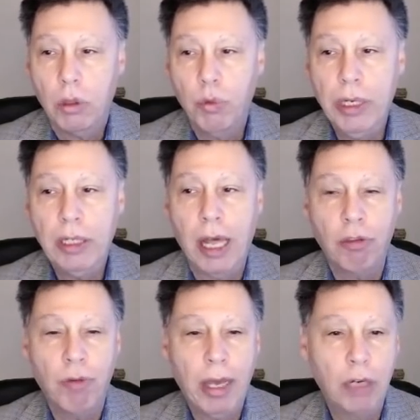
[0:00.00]

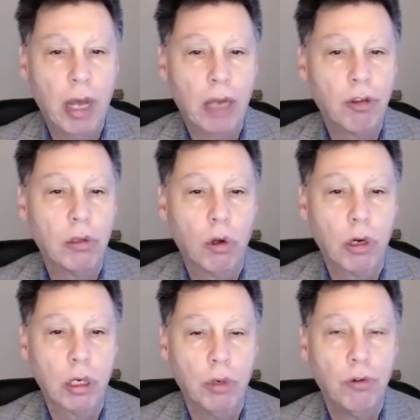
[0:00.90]
reclassified
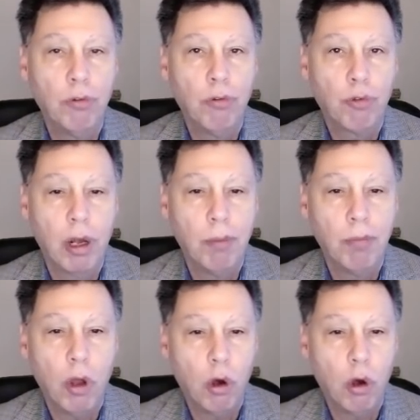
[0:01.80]
hydroxychloroquine from